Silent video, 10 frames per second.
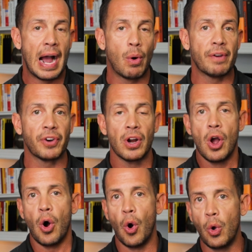However,
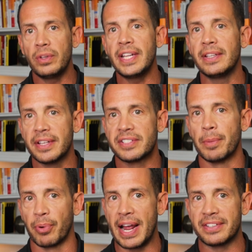only list
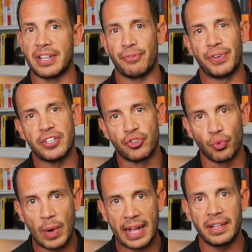the brands that fit
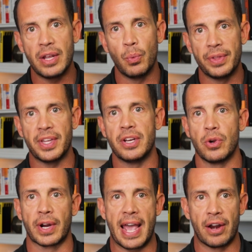directly within
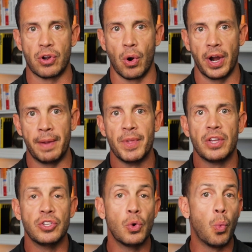your category.
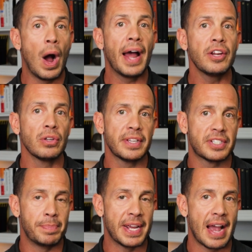You want your
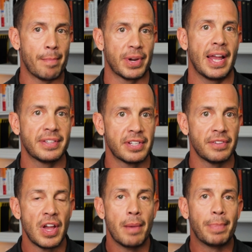list to be
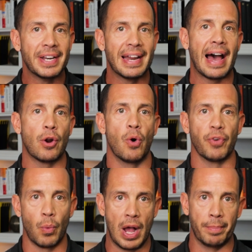comprehensive, but not
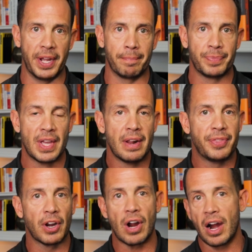overwhelming.
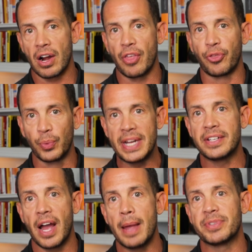There are 3
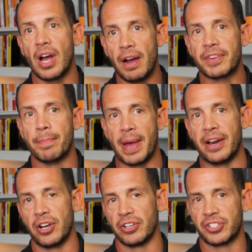types of
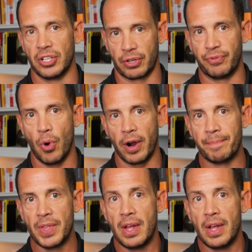competitors to look for.